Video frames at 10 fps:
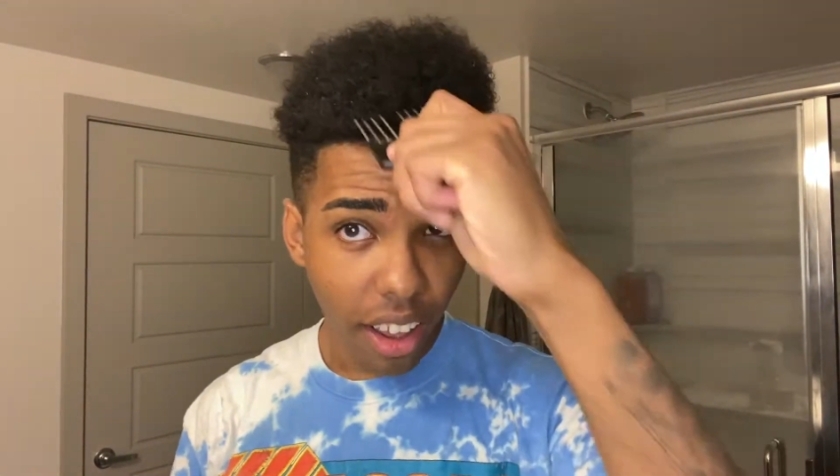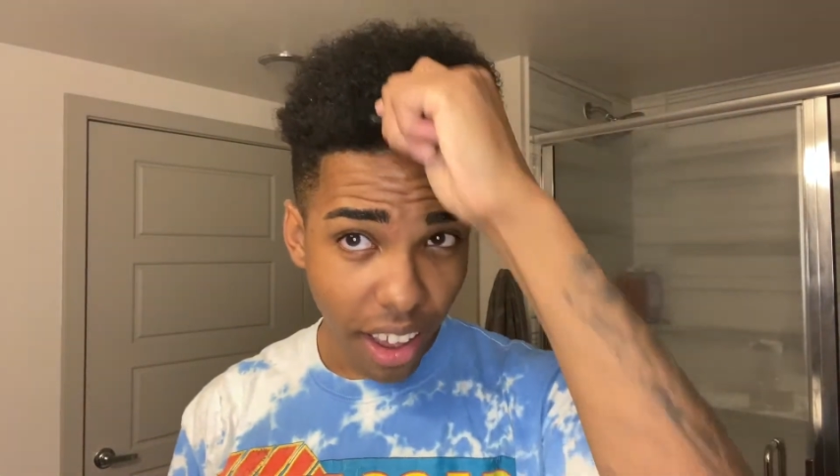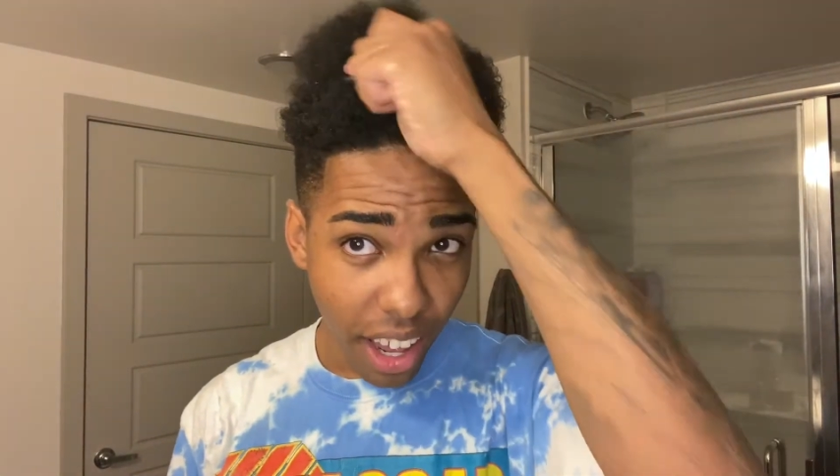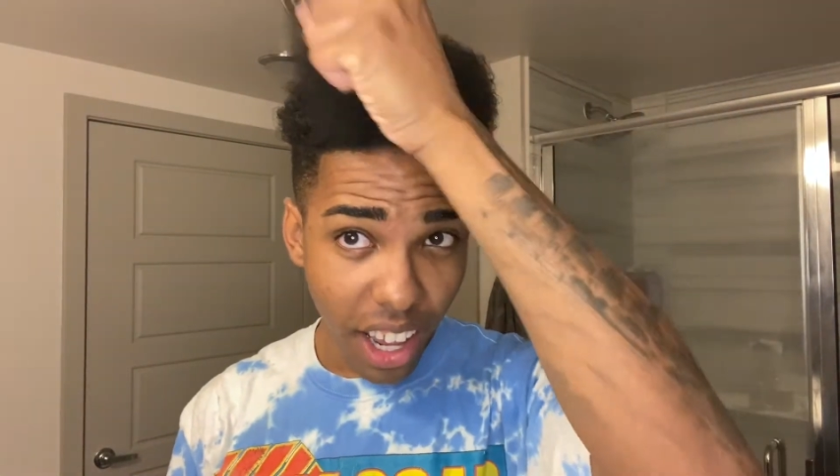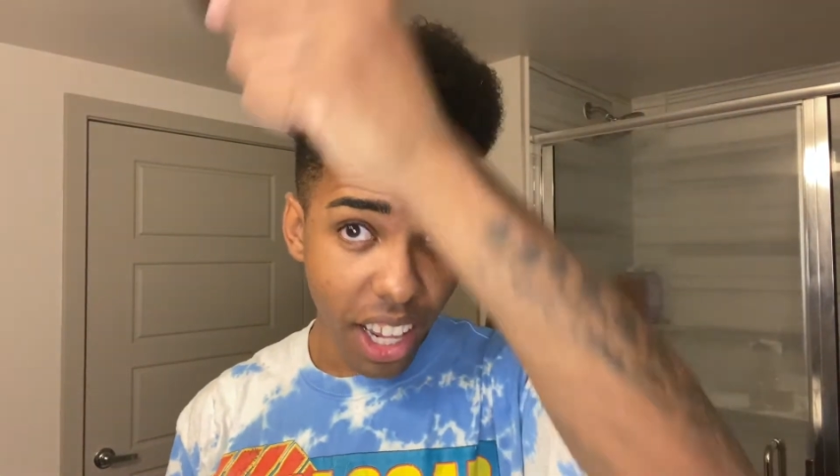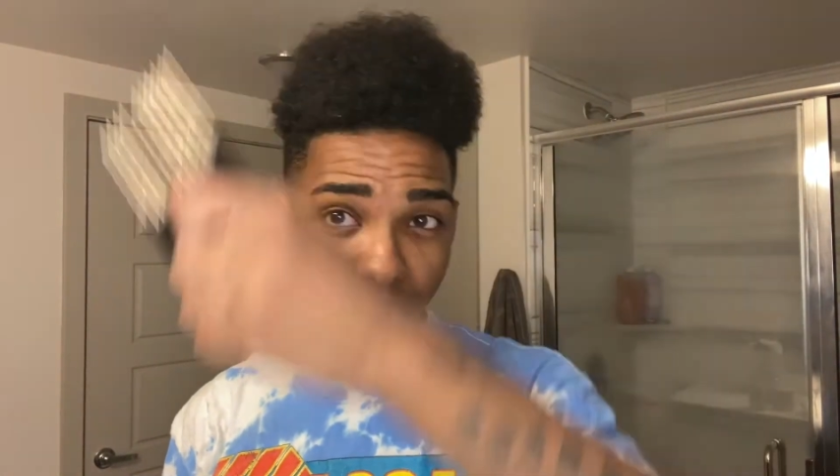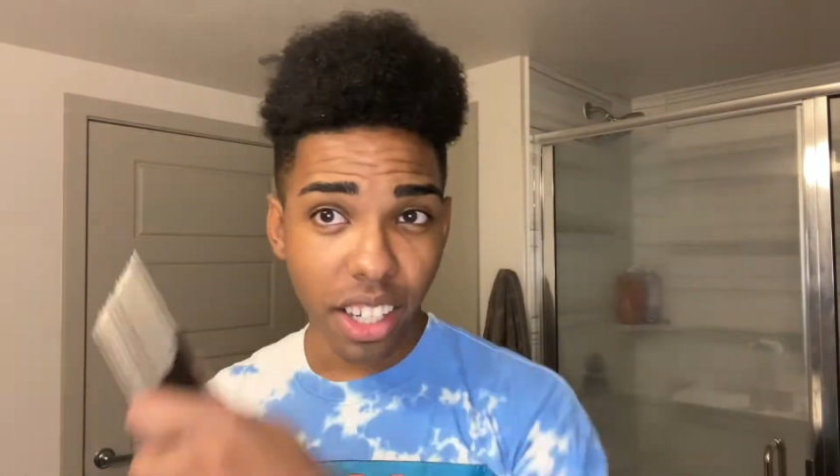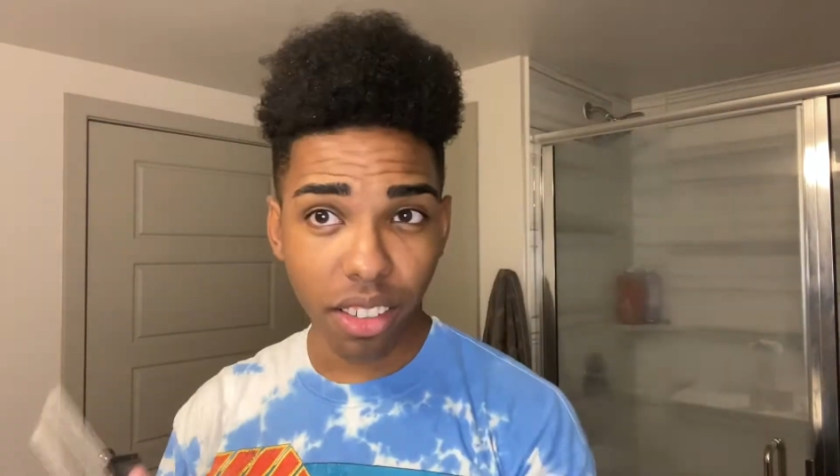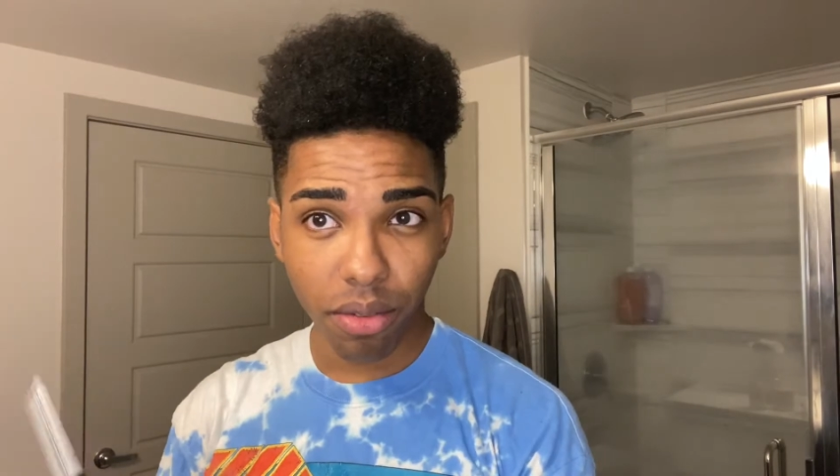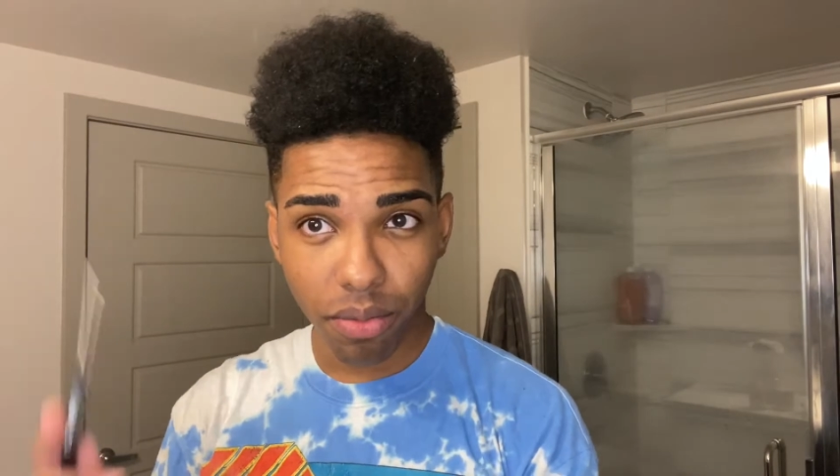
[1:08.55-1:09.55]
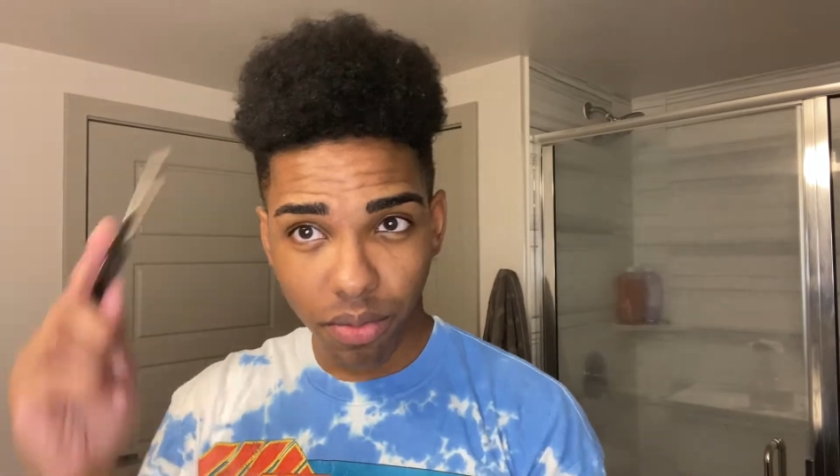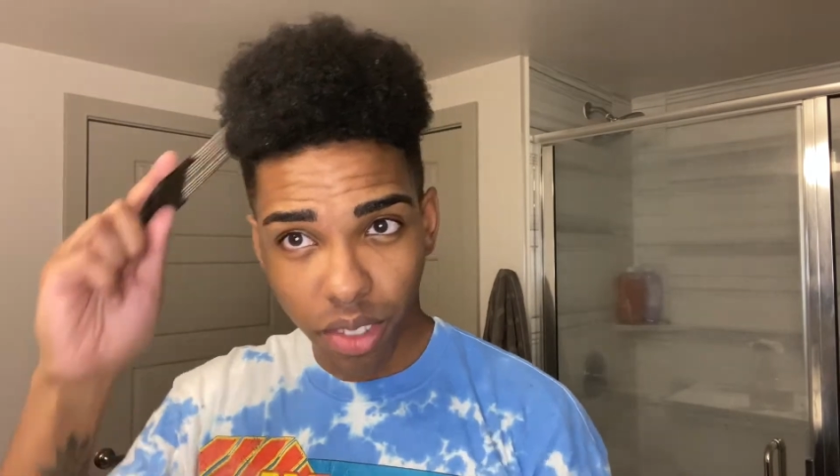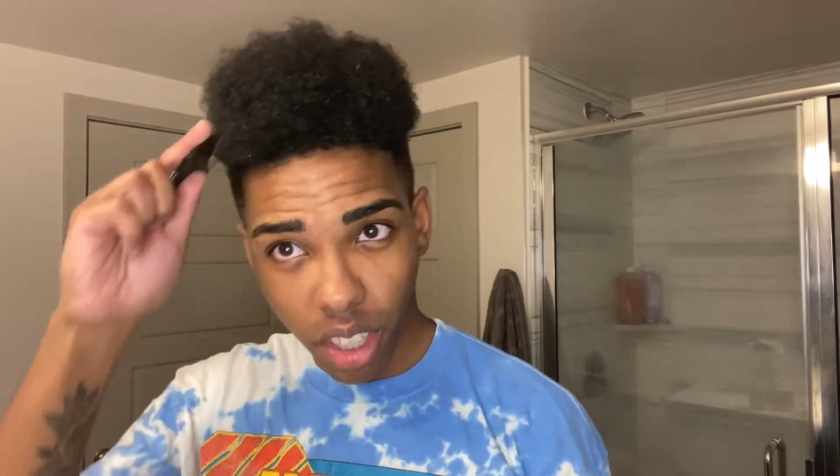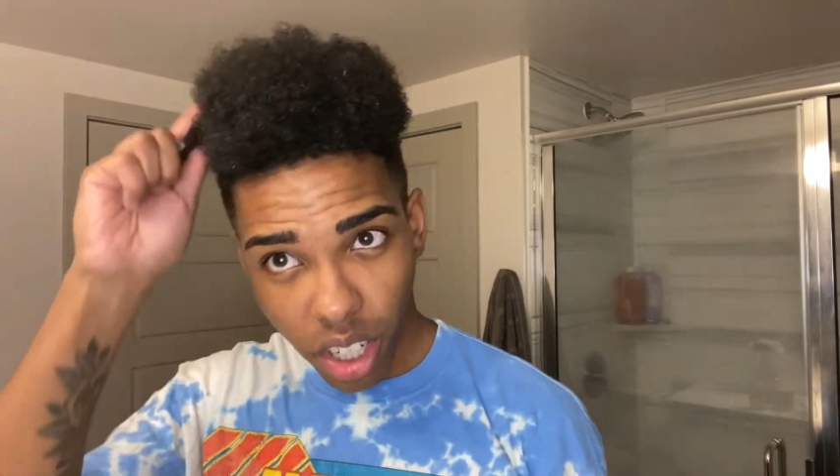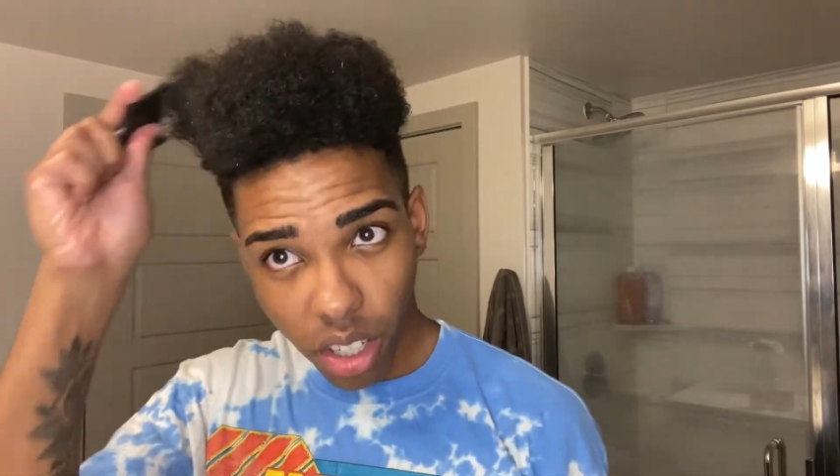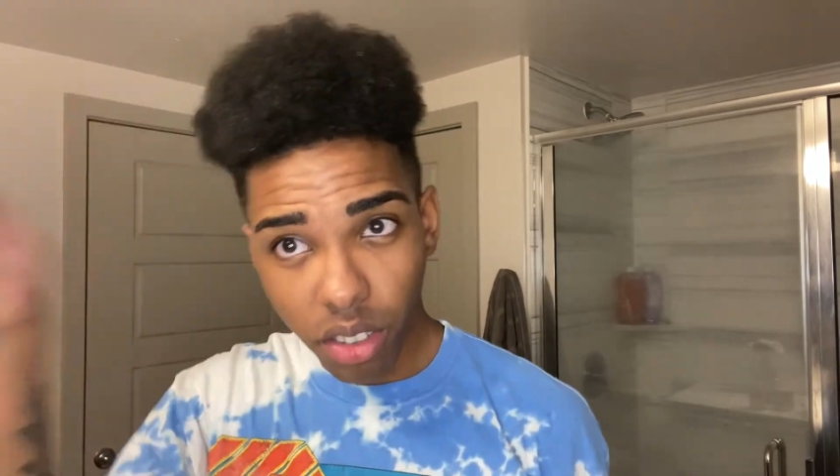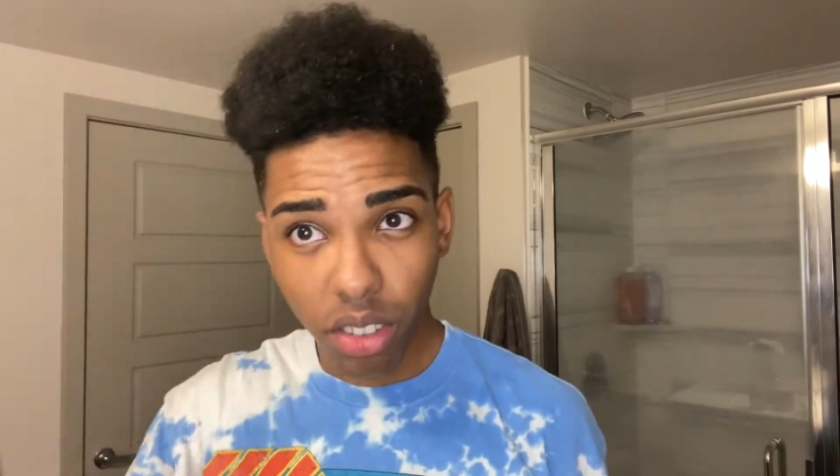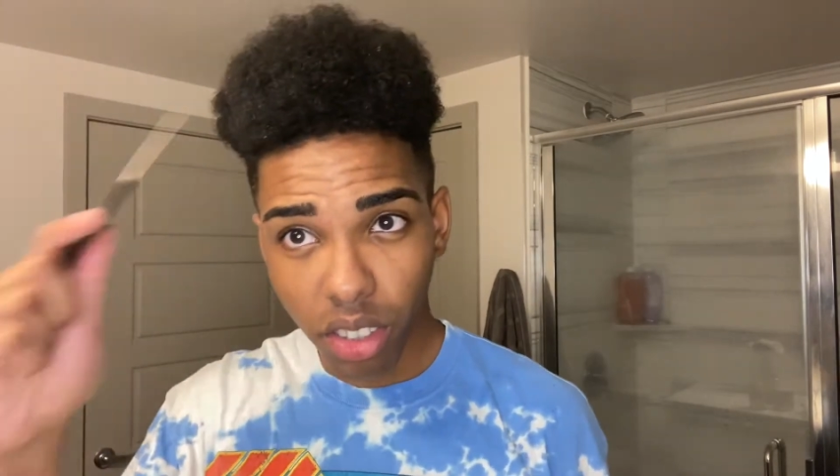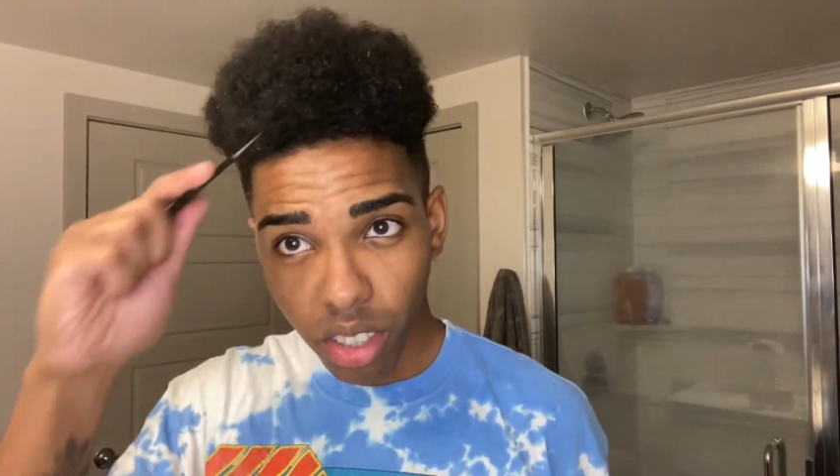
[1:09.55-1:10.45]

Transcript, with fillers: And, you know,